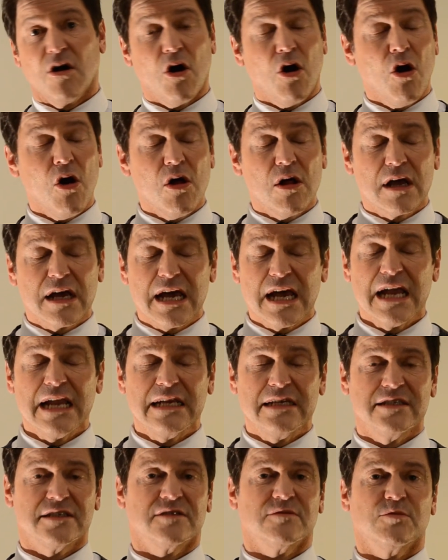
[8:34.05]
all
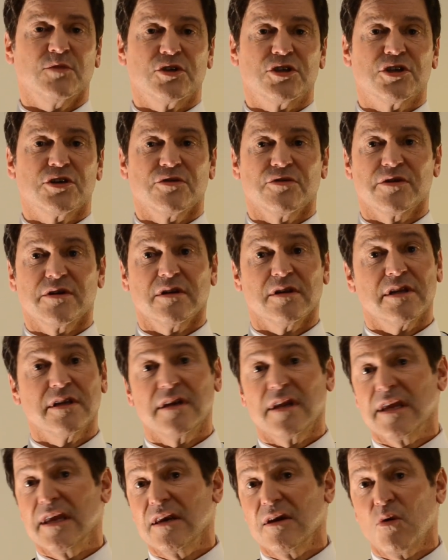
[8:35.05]
kinds of material,
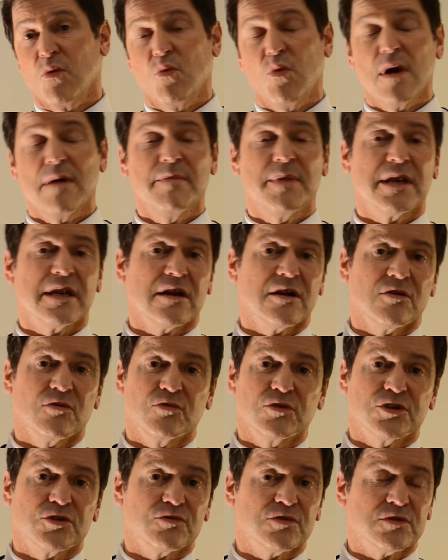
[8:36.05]
and a webinar
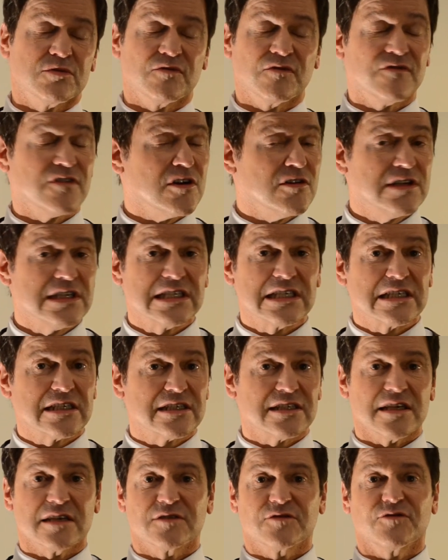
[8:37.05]
which was very
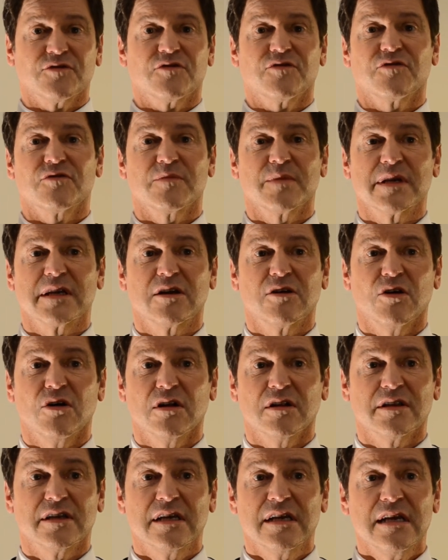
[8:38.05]
successful for me
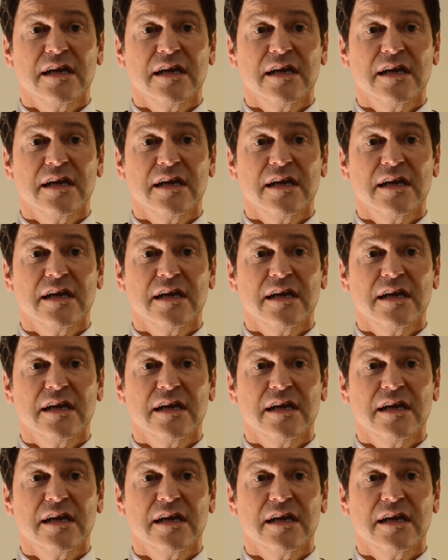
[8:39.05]
called